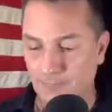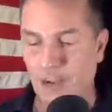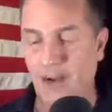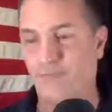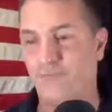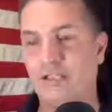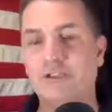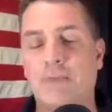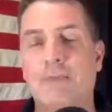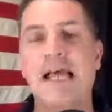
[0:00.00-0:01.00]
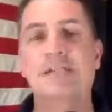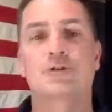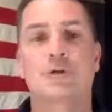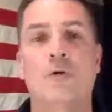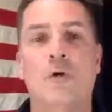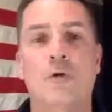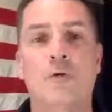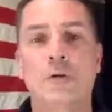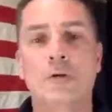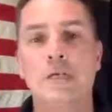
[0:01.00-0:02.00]
all right, finish up with that school,
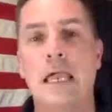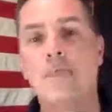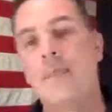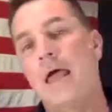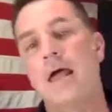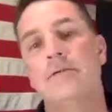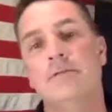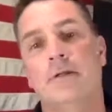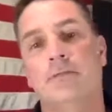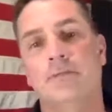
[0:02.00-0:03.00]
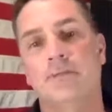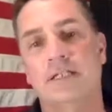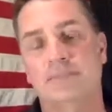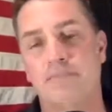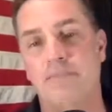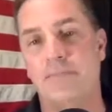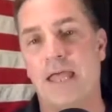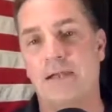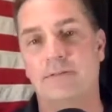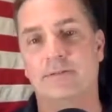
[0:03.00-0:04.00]
and then it's
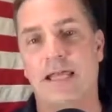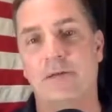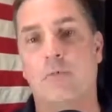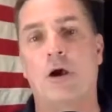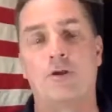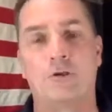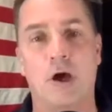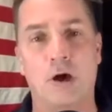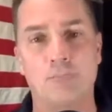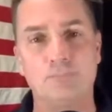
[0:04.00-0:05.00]
then then where do you go?